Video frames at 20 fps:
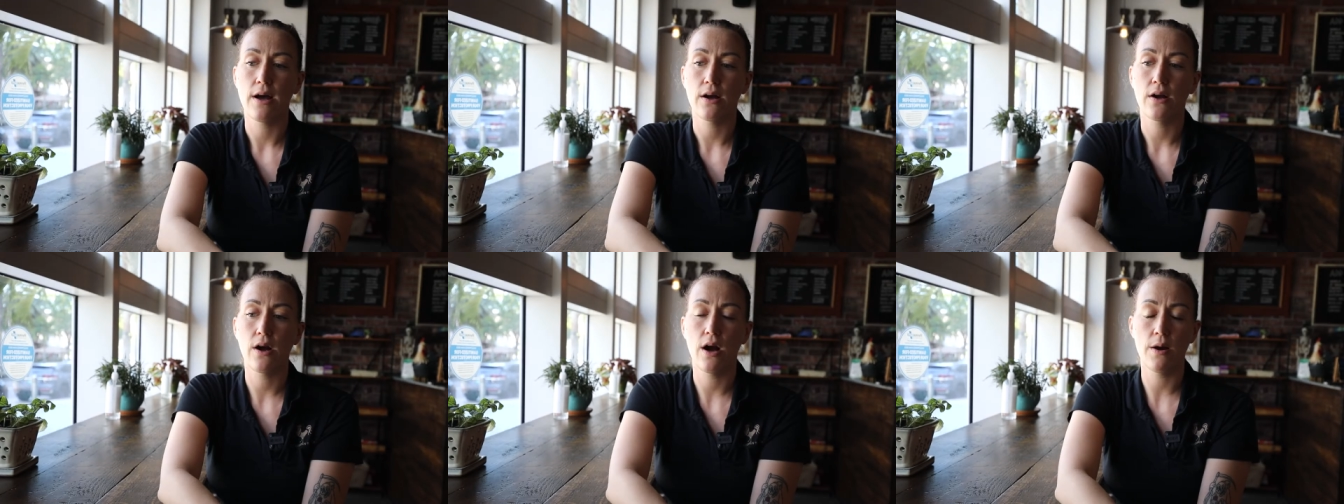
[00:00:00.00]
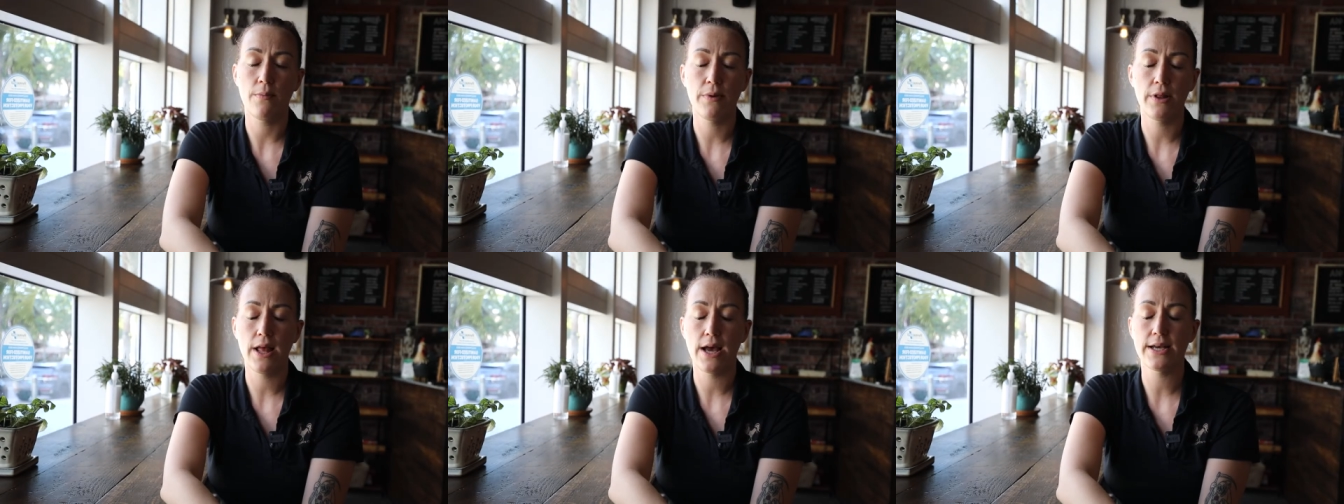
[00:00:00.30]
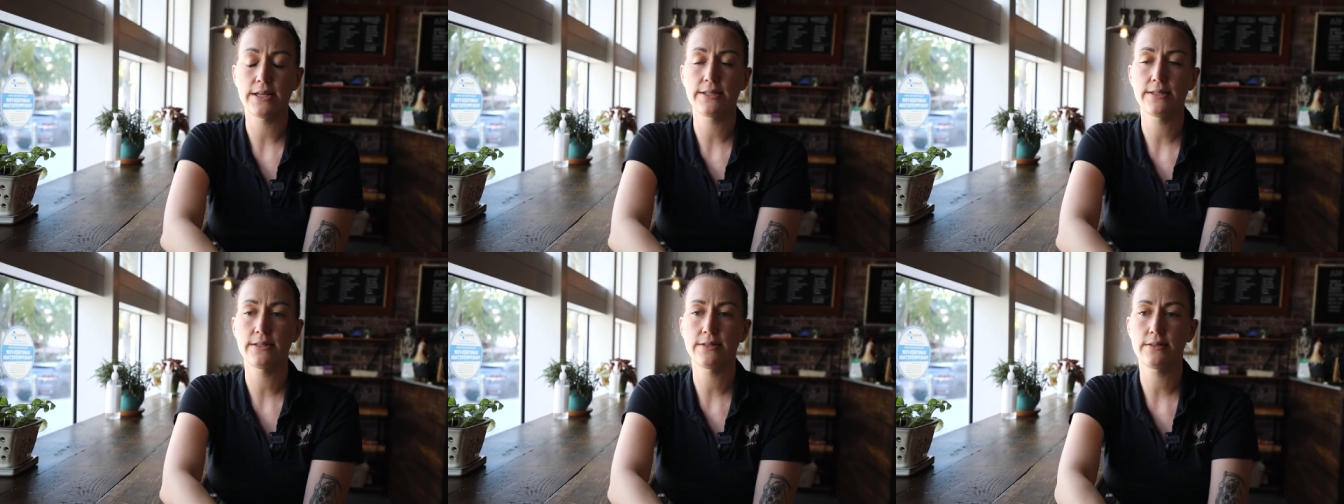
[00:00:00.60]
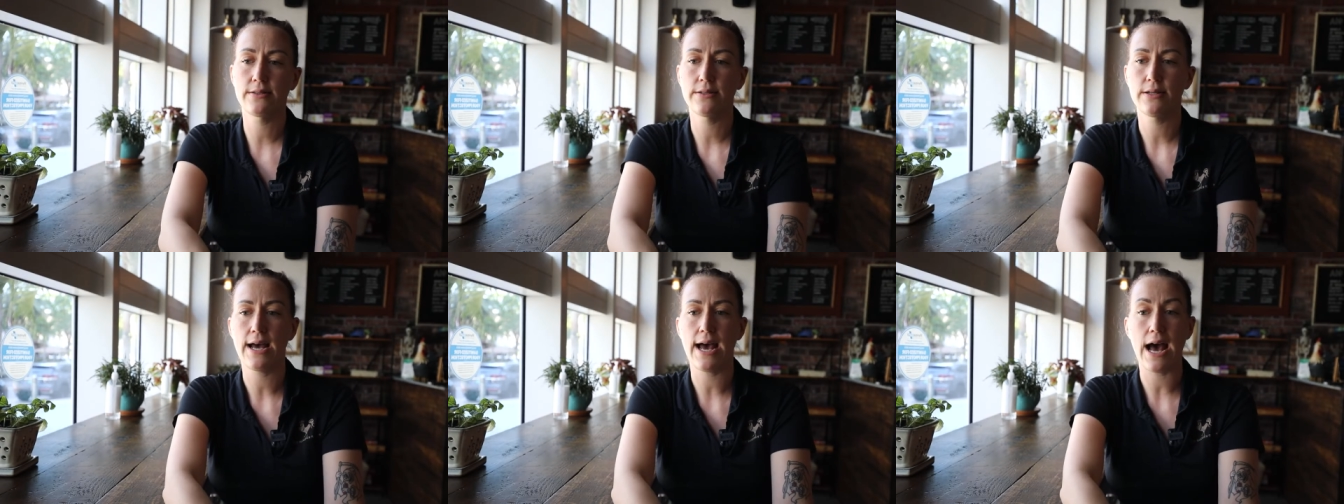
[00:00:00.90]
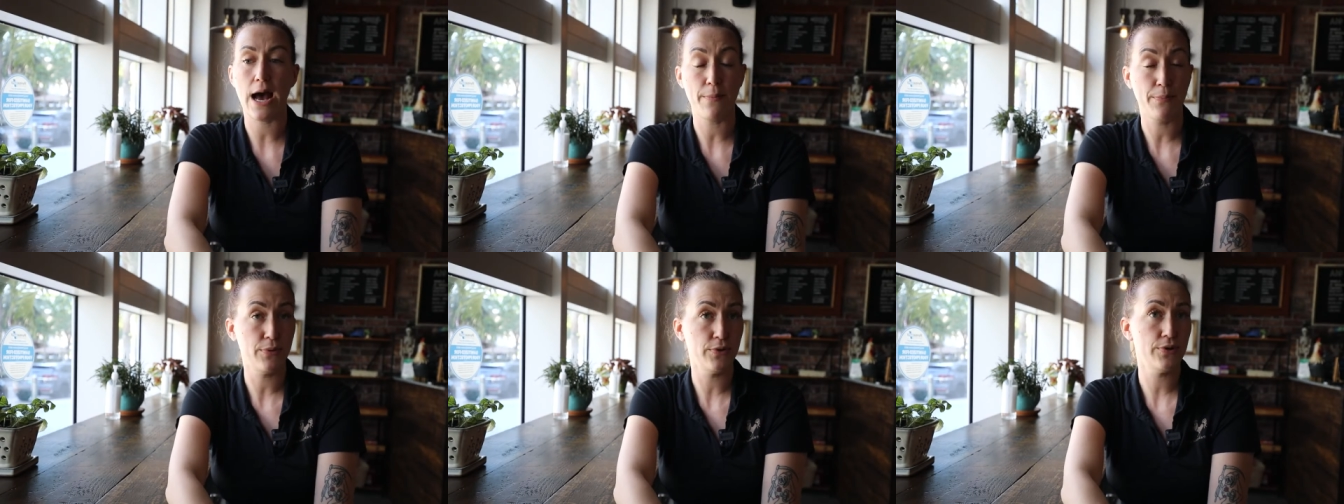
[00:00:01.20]
caramelized
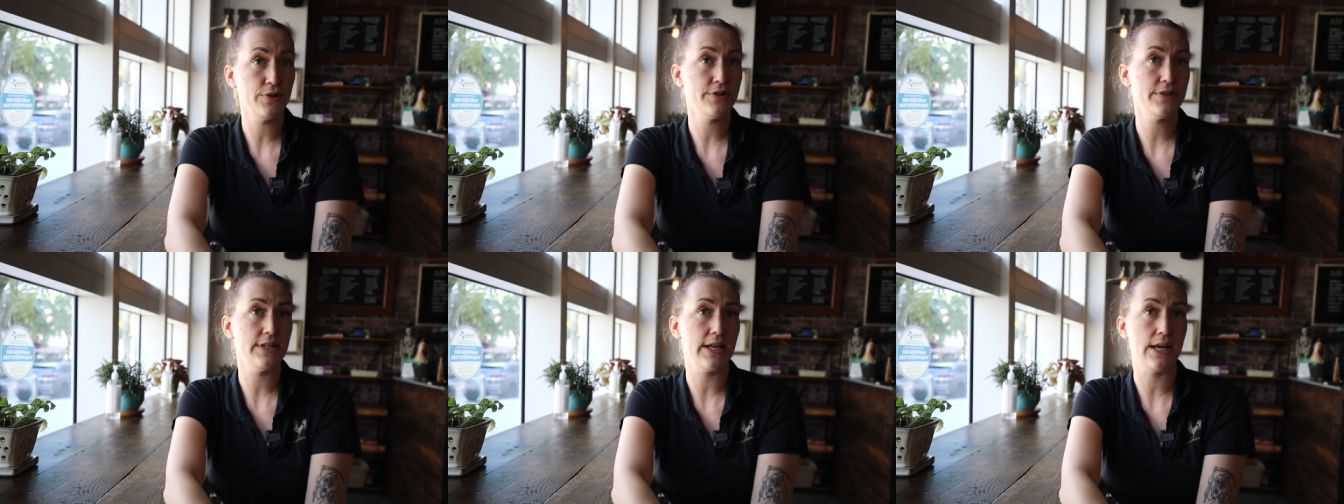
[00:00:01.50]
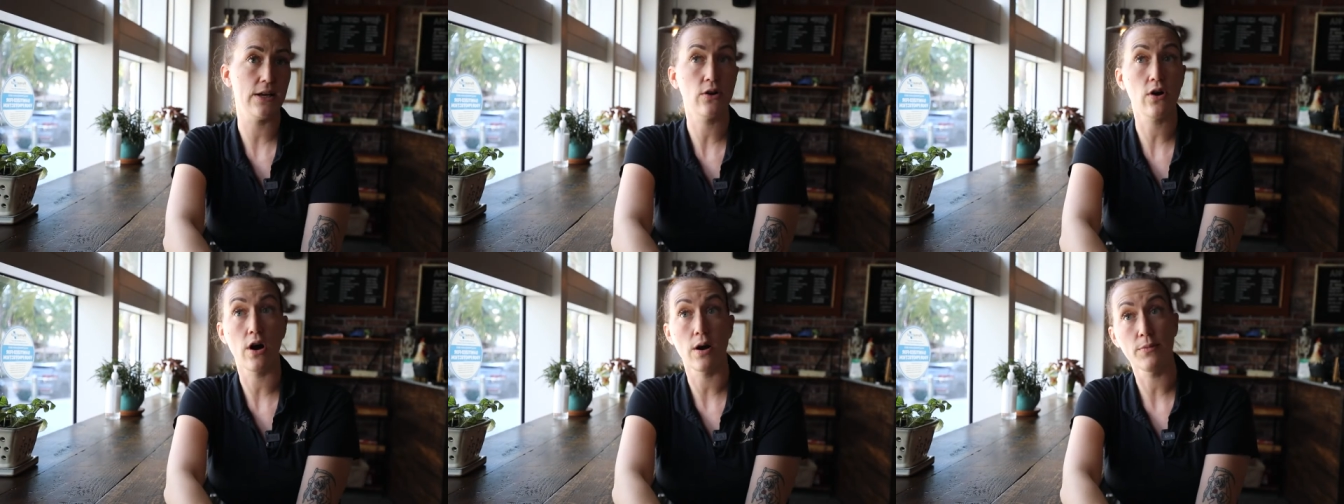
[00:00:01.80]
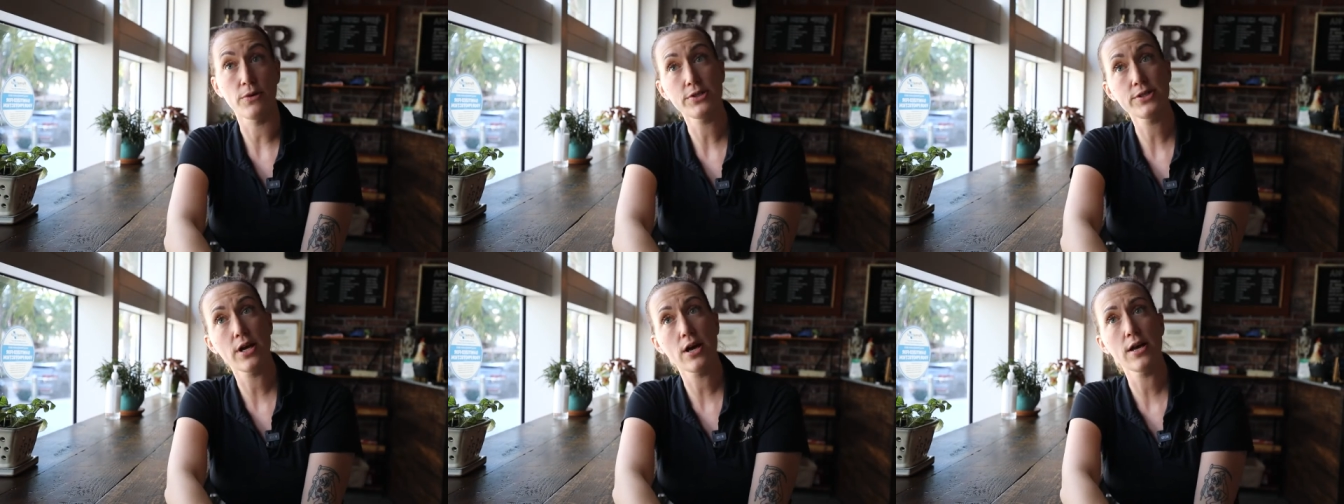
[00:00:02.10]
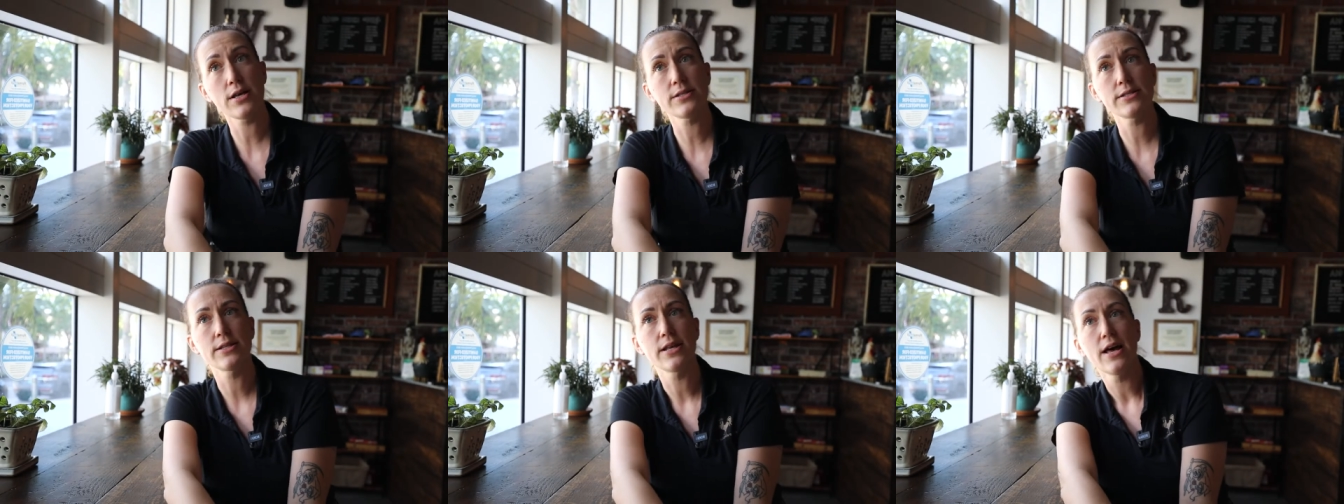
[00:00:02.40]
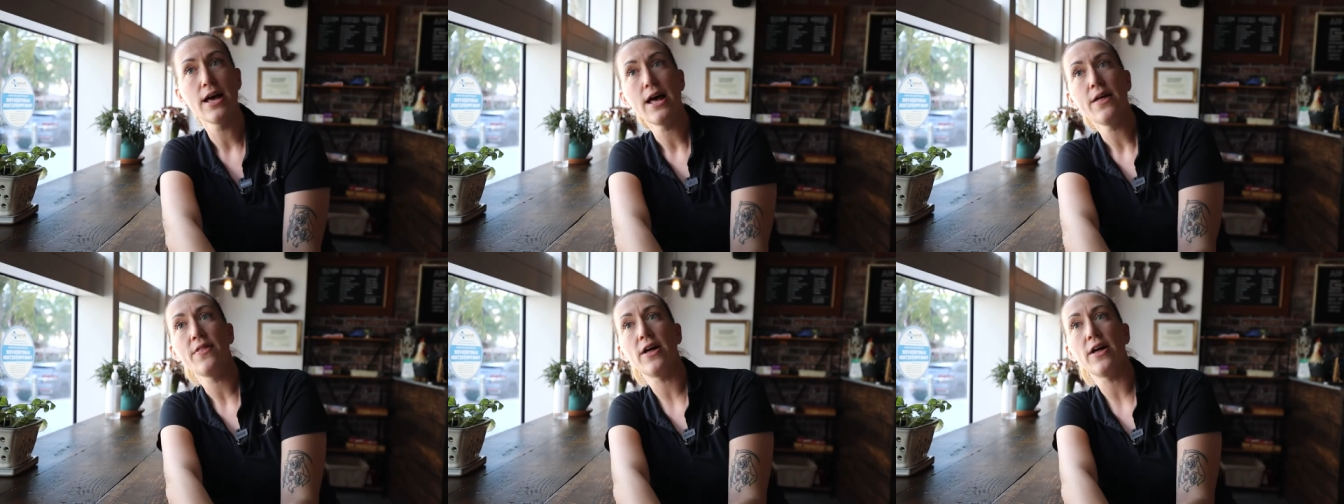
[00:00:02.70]
apples, and caramel sauce.